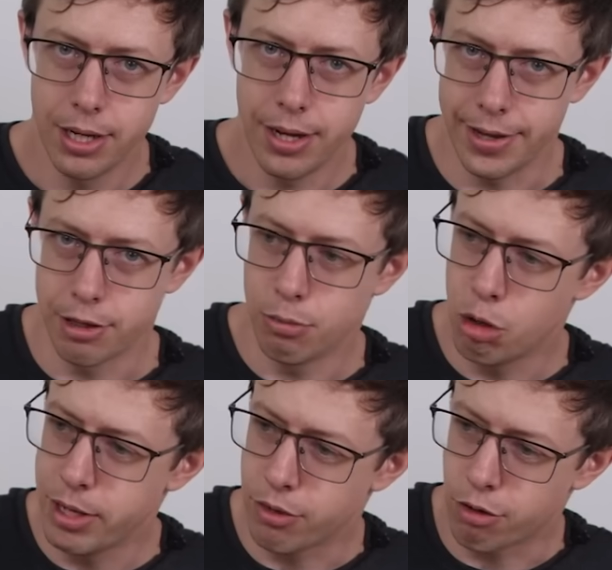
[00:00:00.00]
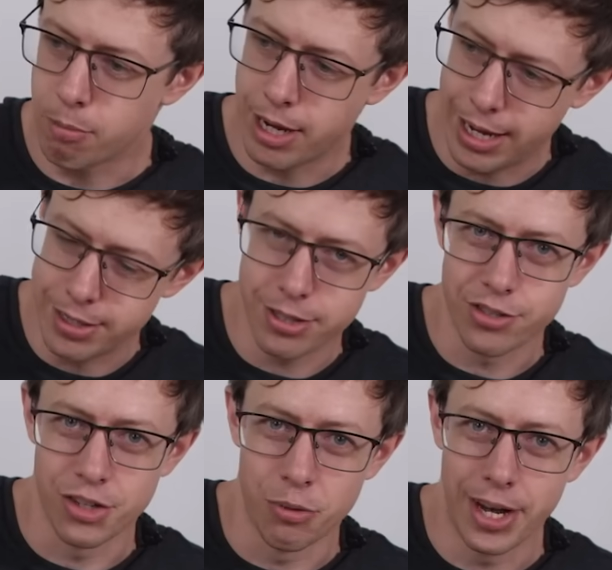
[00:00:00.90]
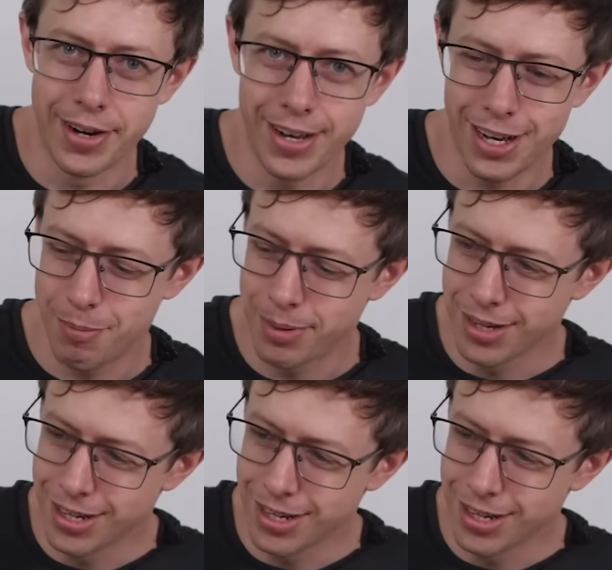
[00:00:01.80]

At the moment, the robot has this little red nub,